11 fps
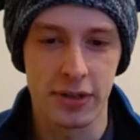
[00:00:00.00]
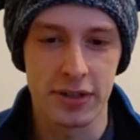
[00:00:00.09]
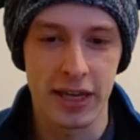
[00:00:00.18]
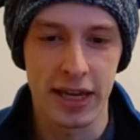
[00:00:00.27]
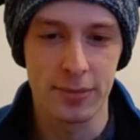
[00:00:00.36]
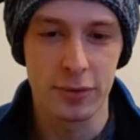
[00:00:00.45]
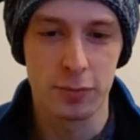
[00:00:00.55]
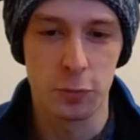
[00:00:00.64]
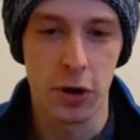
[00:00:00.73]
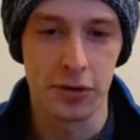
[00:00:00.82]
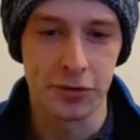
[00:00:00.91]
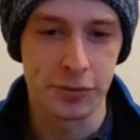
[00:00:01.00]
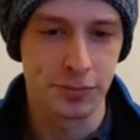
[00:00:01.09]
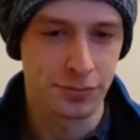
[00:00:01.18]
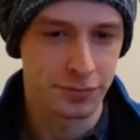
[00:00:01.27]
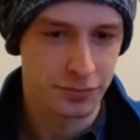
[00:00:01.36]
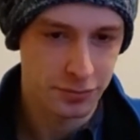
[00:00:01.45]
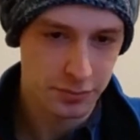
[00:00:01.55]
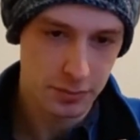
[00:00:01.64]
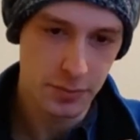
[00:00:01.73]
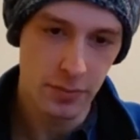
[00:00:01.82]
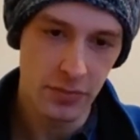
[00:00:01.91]
the damp walls.
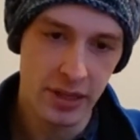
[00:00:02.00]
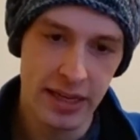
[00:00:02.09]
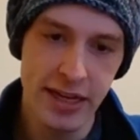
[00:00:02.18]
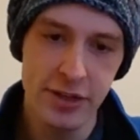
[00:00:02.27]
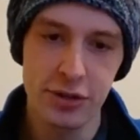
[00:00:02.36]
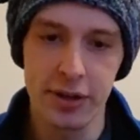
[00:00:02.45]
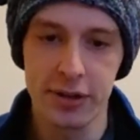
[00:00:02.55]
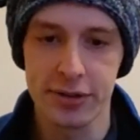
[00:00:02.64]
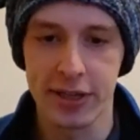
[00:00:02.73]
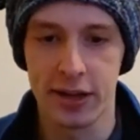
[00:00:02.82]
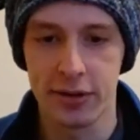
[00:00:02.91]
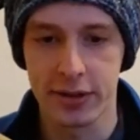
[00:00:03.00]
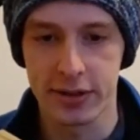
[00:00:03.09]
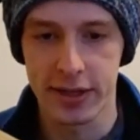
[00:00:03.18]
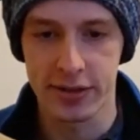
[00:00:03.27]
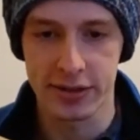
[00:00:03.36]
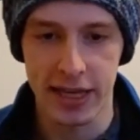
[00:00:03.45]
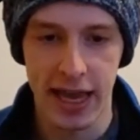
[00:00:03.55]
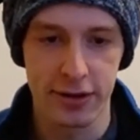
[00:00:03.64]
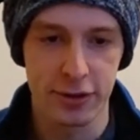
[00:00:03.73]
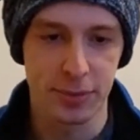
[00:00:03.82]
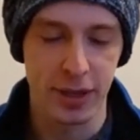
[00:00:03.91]
Each little cell contains a
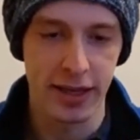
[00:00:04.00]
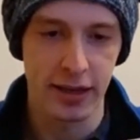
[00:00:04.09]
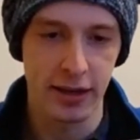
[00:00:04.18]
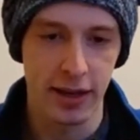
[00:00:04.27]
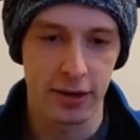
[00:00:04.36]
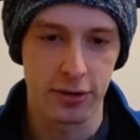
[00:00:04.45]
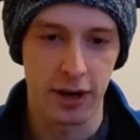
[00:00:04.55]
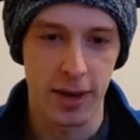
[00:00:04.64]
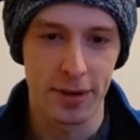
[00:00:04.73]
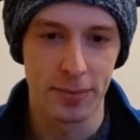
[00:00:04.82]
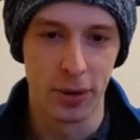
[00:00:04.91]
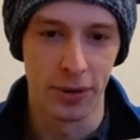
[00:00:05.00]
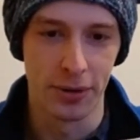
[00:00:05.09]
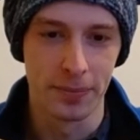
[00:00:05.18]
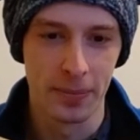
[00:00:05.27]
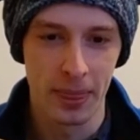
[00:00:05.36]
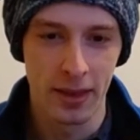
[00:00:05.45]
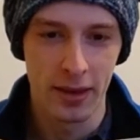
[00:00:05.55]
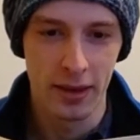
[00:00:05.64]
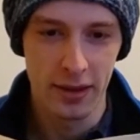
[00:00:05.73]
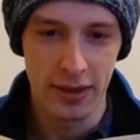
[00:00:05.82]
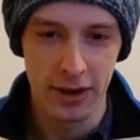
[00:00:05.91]
tattered blanket and a grimy bowl.
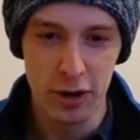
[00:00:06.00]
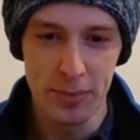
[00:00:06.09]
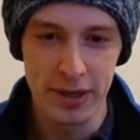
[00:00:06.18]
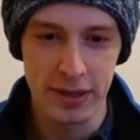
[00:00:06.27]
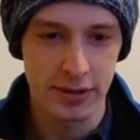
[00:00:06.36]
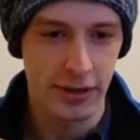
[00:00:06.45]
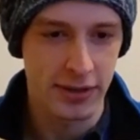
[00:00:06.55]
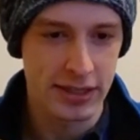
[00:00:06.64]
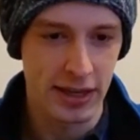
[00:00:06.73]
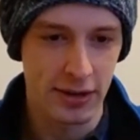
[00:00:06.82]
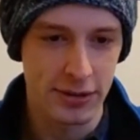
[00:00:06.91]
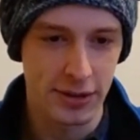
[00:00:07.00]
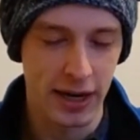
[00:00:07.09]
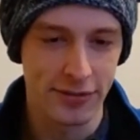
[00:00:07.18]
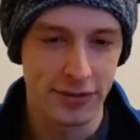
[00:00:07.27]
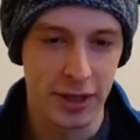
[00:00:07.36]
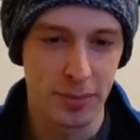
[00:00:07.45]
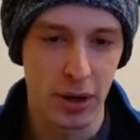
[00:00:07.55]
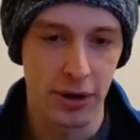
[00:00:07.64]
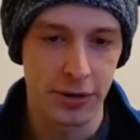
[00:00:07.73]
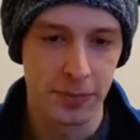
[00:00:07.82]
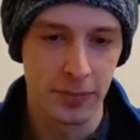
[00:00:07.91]
The openings to the cells are heavily
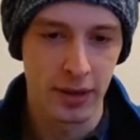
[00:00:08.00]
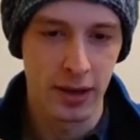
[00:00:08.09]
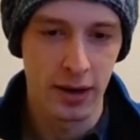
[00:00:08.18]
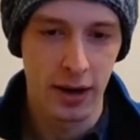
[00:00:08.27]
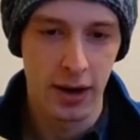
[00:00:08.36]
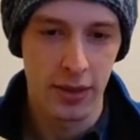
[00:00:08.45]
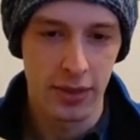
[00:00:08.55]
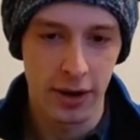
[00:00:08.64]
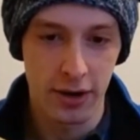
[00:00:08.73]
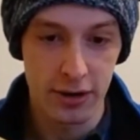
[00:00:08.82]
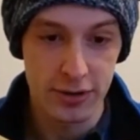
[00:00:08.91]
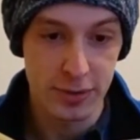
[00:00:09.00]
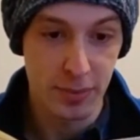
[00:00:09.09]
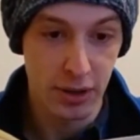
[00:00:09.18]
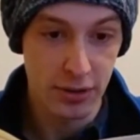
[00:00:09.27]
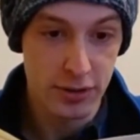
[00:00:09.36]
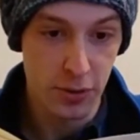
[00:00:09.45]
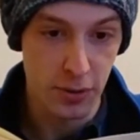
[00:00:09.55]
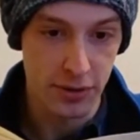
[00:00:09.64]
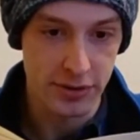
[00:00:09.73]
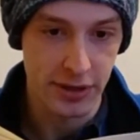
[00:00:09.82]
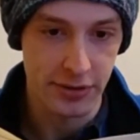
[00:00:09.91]
barred. There are small
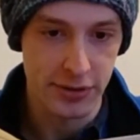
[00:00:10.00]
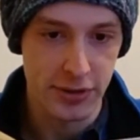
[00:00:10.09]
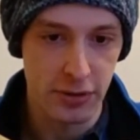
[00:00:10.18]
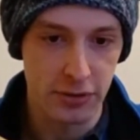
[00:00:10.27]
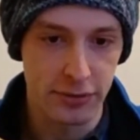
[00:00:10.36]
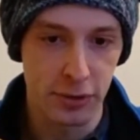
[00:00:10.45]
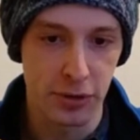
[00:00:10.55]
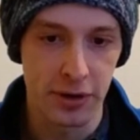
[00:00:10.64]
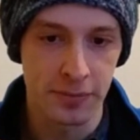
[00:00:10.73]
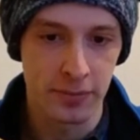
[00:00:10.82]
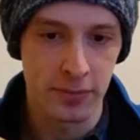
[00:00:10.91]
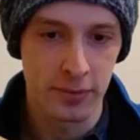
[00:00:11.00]
doors near the stone floor.